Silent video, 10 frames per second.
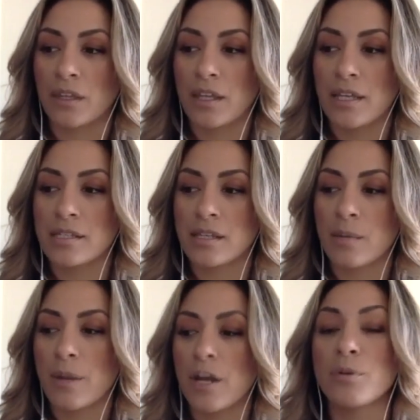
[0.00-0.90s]
is
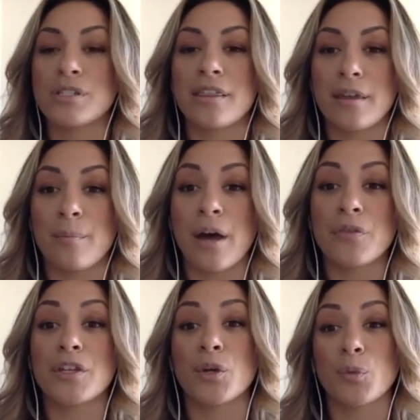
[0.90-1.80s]
comparable to the amount
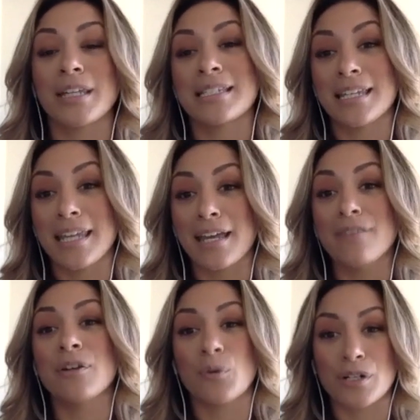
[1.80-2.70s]
that you're willing to give
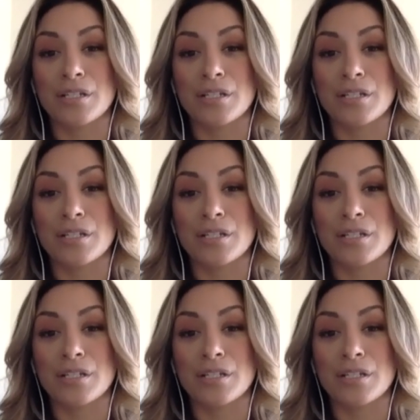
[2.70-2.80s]
in order